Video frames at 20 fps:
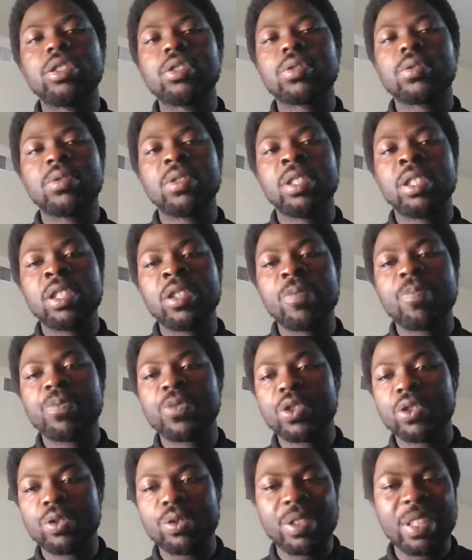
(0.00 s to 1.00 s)
to the
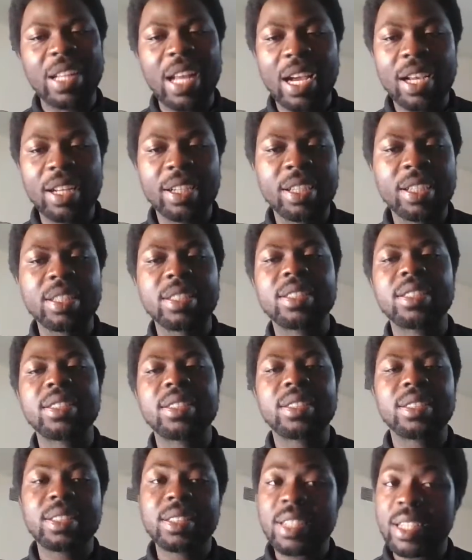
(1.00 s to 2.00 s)
United
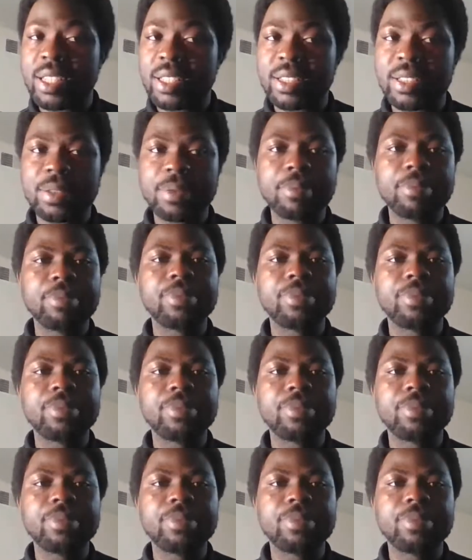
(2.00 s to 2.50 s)
States.